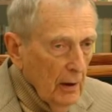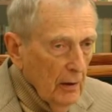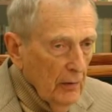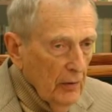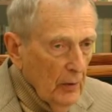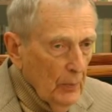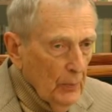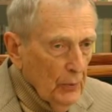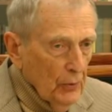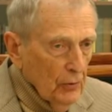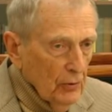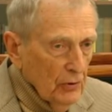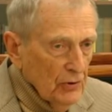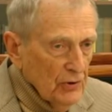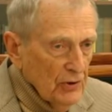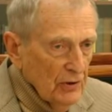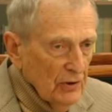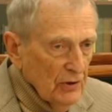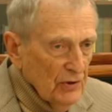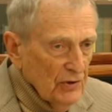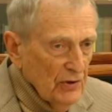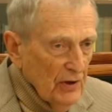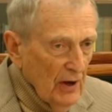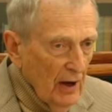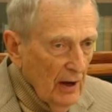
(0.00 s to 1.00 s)
The person
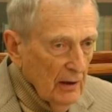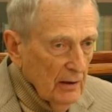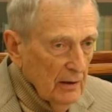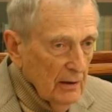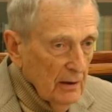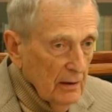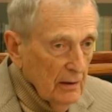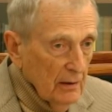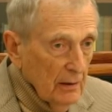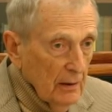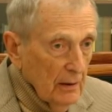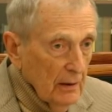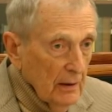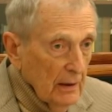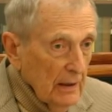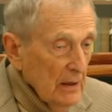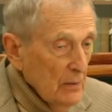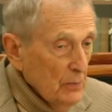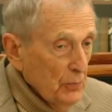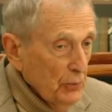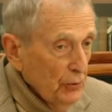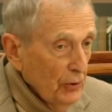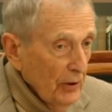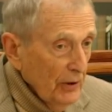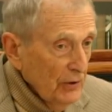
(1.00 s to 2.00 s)
is not
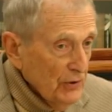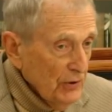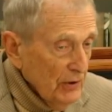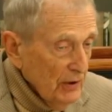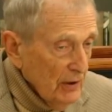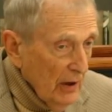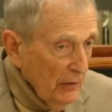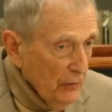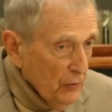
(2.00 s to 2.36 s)
impressing